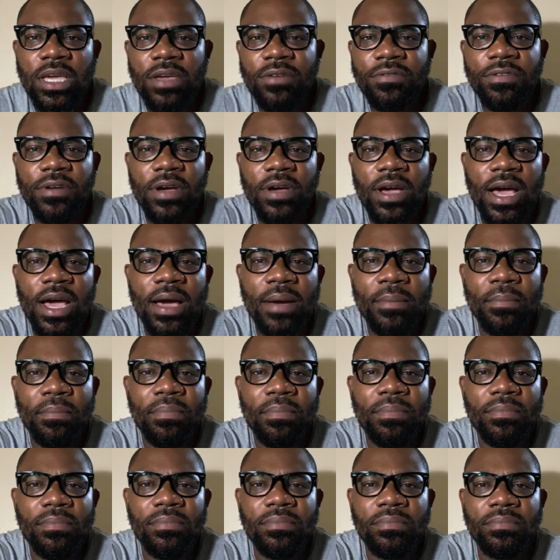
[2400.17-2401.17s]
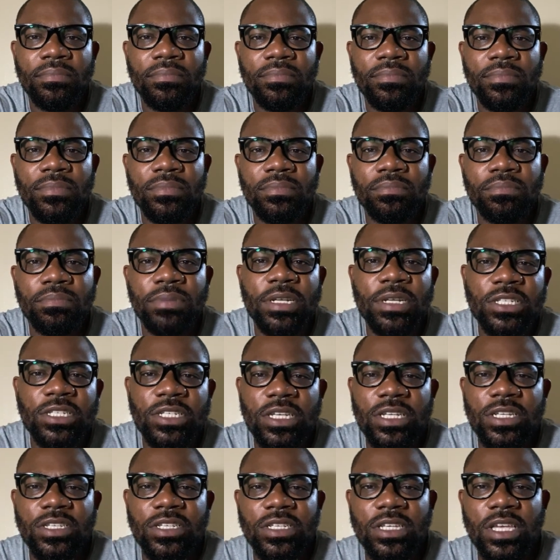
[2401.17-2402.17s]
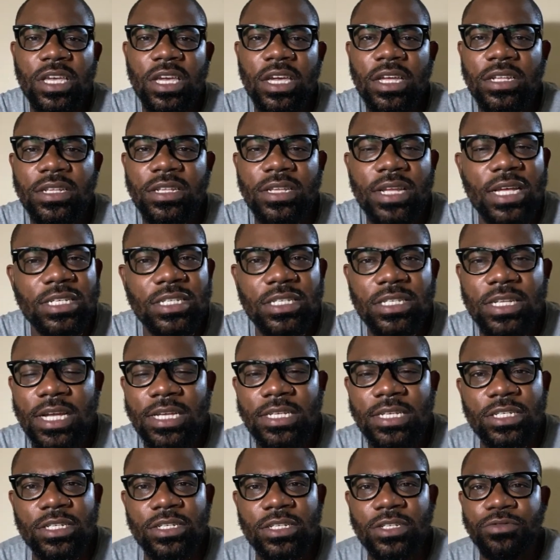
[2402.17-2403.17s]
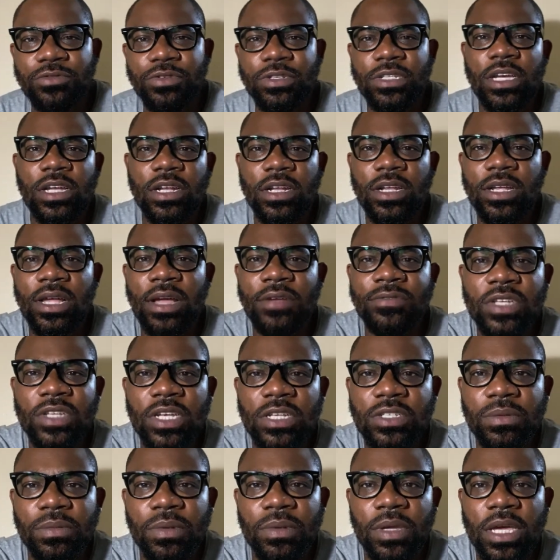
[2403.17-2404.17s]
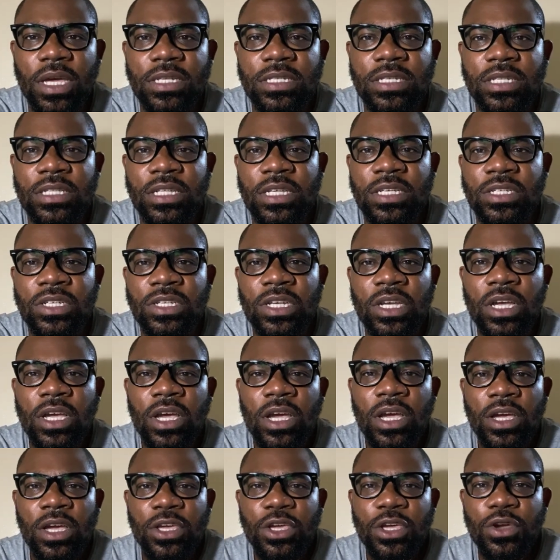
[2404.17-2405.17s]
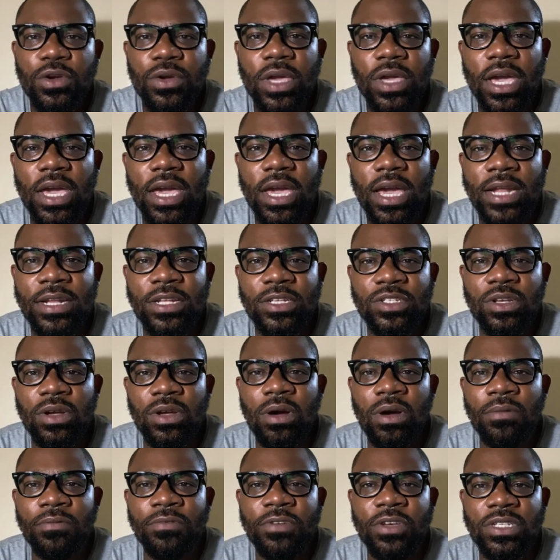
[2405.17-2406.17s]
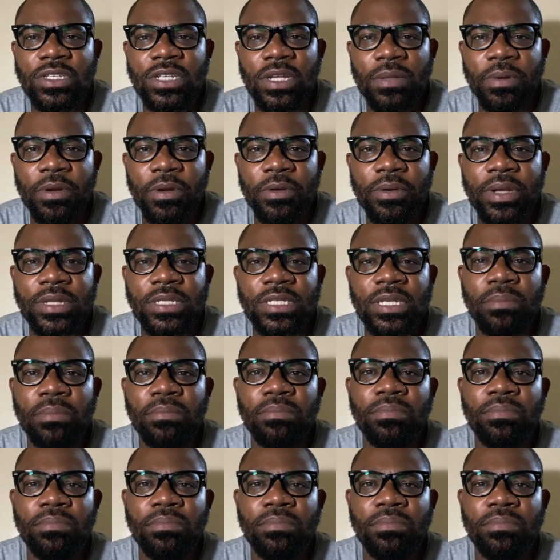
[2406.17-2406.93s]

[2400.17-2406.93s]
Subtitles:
her bleaching skin. That's just ridiculous. I've seen some kids in this UK, and it's so obvious that parents have